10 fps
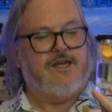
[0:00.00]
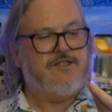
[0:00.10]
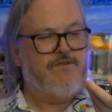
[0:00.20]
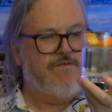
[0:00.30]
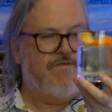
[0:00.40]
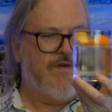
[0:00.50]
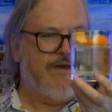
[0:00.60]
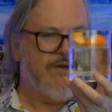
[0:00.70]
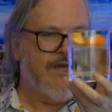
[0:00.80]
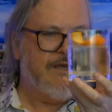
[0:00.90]
it. It's a
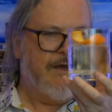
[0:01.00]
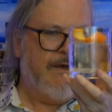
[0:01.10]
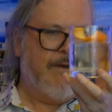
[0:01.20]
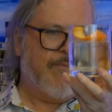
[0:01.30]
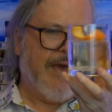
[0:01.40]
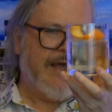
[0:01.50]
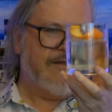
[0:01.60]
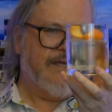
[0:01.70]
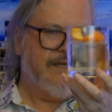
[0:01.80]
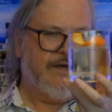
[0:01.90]
very
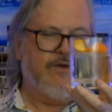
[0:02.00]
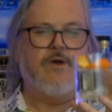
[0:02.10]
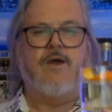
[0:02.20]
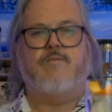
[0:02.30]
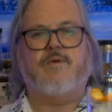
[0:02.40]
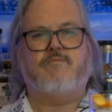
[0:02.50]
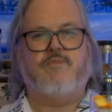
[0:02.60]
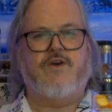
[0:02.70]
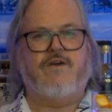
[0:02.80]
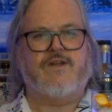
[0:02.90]
pale yellow, but
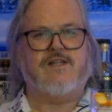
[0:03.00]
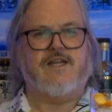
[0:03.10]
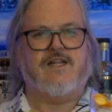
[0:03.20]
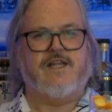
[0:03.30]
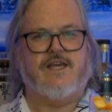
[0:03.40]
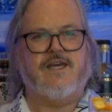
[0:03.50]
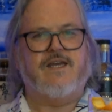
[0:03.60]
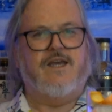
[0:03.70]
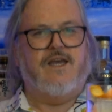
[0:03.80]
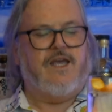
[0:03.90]
perfectly
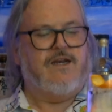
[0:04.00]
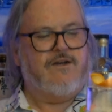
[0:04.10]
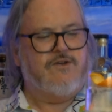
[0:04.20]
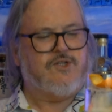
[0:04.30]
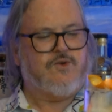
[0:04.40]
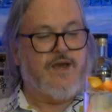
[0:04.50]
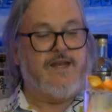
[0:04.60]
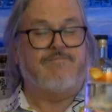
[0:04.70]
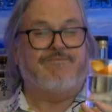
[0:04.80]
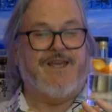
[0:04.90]
clear. It looks
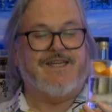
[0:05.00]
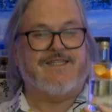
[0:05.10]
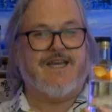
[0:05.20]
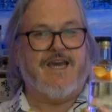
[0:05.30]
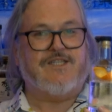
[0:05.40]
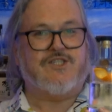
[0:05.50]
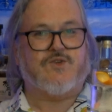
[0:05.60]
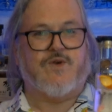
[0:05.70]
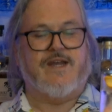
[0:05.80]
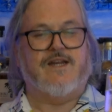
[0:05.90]
great. It tastes
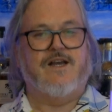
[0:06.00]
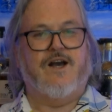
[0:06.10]
great.